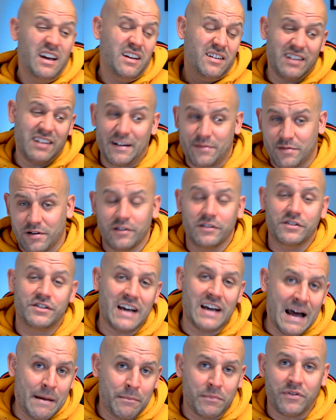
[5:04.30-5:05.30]
is absolutely
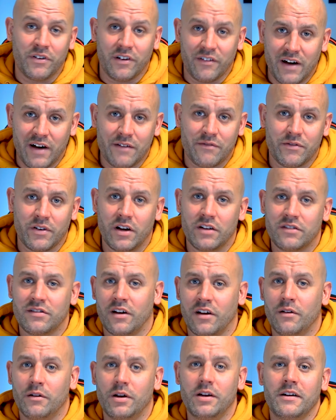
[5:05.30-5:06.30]
jammed full of adverts.
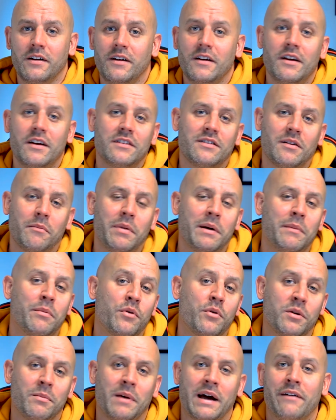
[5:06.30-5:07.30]
So some
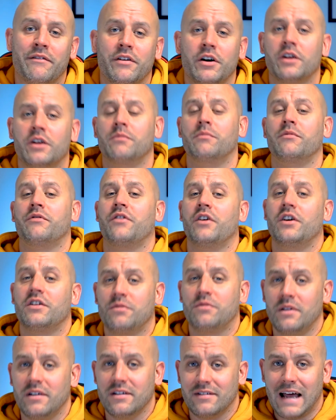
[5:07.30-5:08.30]
people, you may have heard them refer
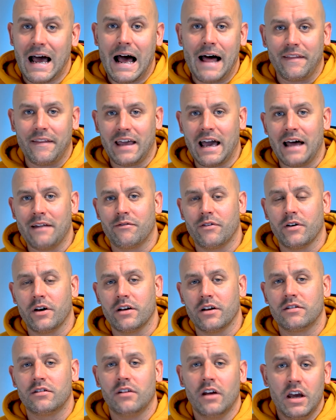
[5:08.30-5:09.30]
to it as at the
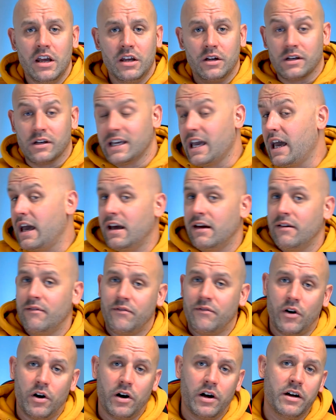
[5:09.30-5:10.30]
adverts. You can get it
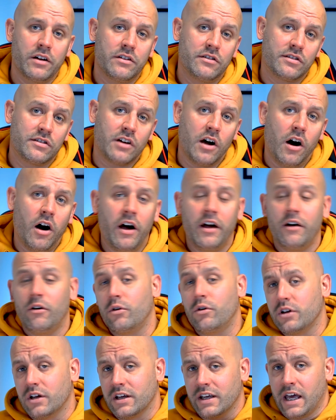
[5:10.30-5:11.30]
via Sky,
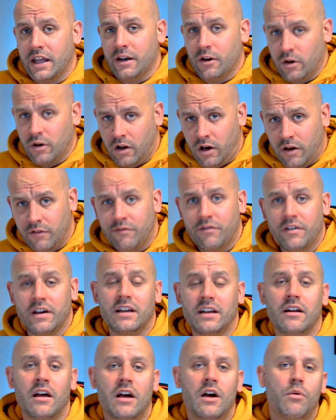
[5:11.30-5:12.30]
or you can get an online
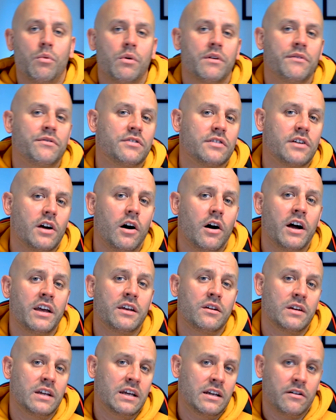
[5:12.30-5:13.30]
feed. With Sky,
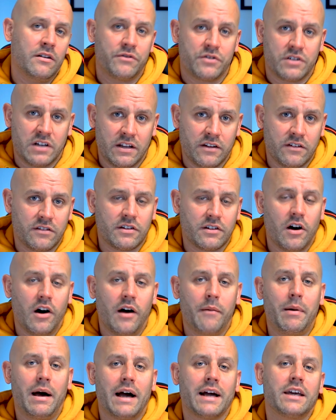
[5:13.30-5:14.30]
you need obviously the
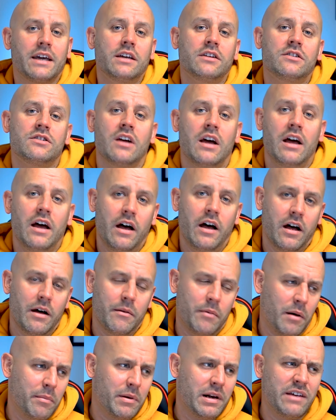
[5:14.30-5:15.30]
Sky package.
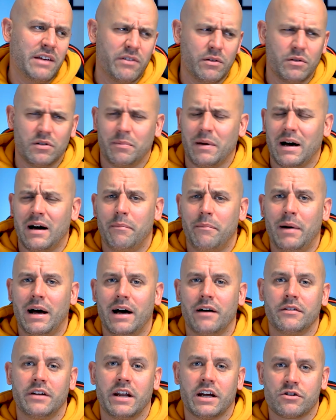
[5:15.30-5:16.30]
I believe it was about
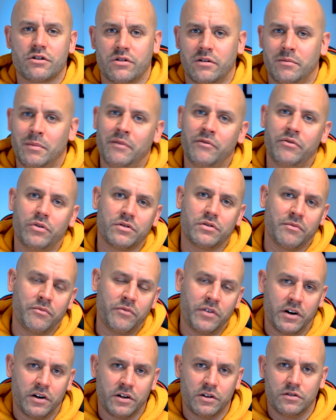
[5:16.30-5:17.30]
£1 extra a month or
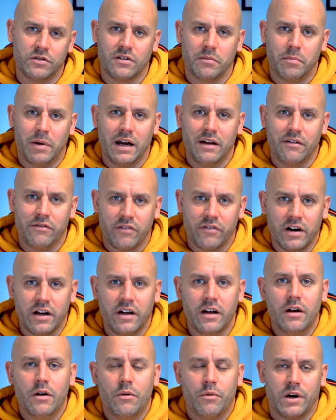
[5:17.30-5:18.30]
something I used to pay for it
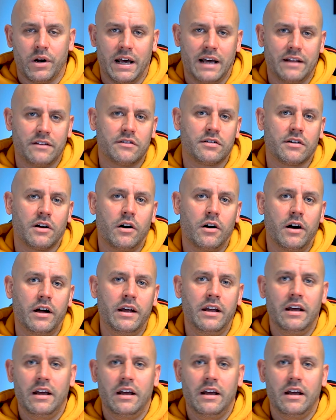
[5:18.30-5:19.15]
when I had Sky.